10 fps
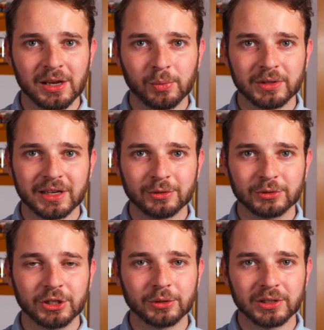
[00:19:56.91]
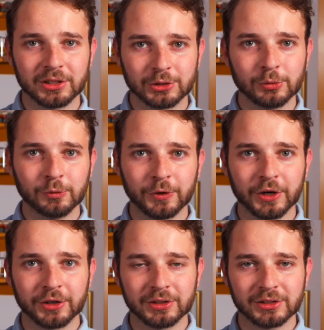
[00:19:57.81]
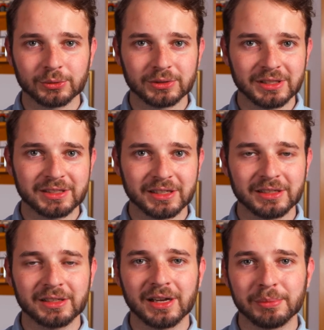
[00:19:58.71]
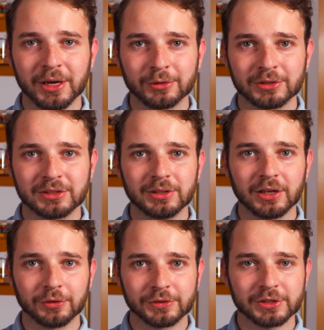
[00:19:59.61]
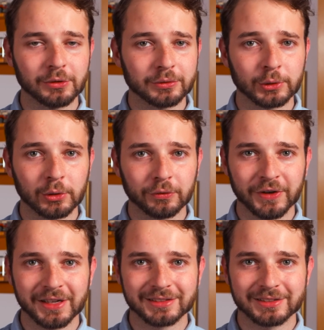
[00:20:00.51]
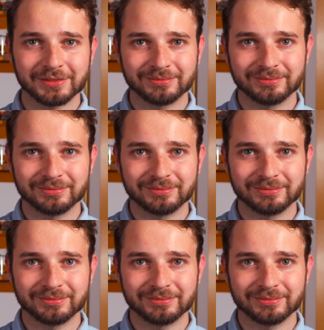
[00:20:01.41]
without going too far into detail about Earth's overall fate.